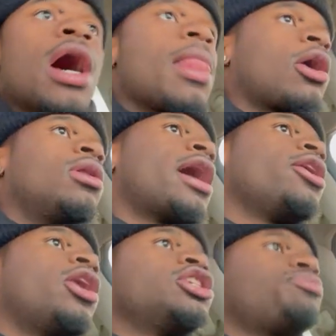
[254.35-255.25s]
like a lot
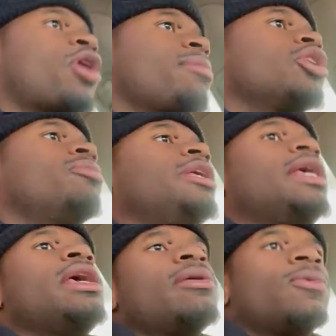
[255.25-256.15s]
of y'all, this apartment gonna
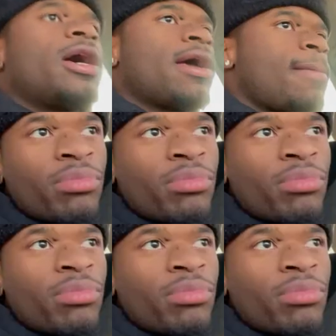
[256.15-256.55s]
be it, boy.